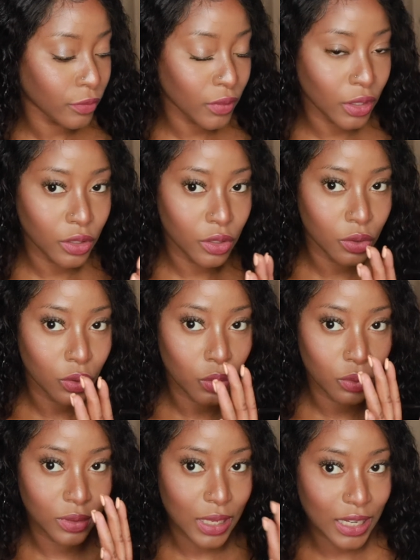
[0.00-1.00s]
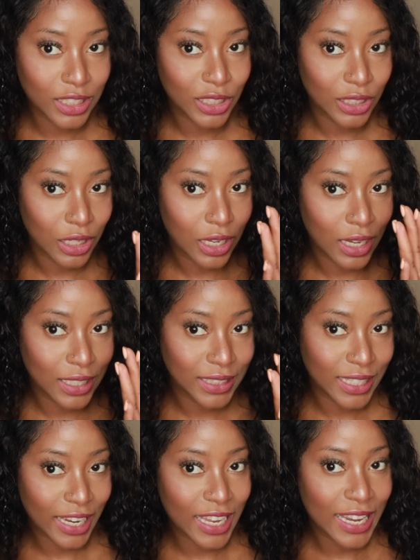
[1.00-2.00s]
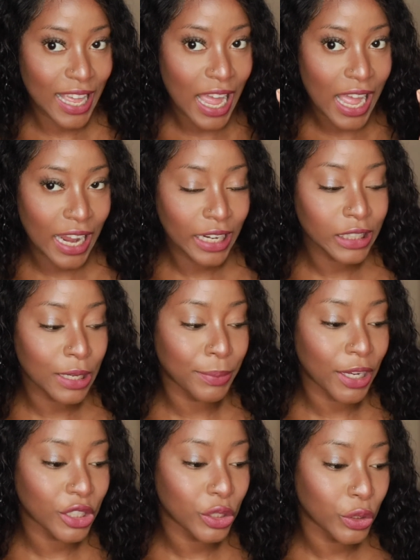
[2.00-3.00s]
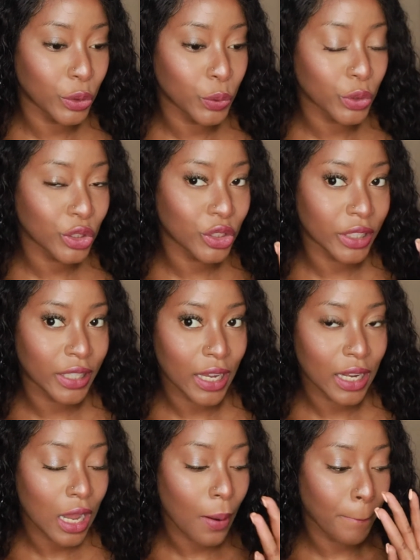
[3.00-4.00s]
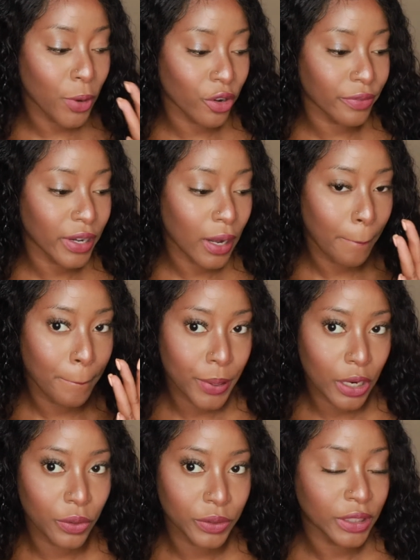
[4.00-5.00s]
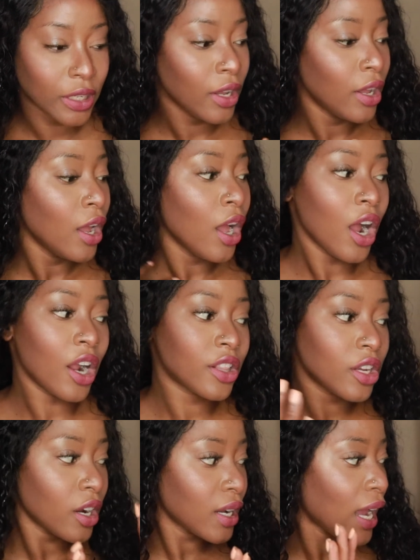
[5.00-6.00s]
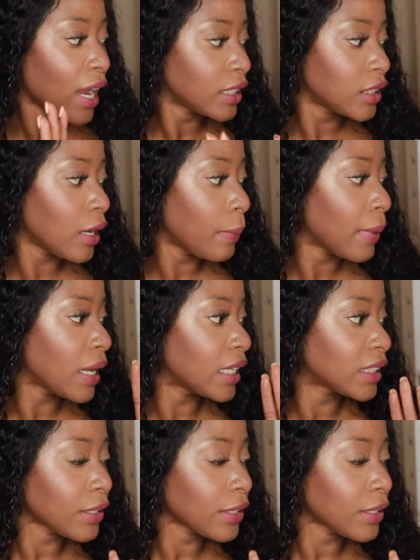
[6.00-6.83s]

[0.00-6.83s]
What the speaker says: You know, that's a second item that you use to get perfect brows. A third item is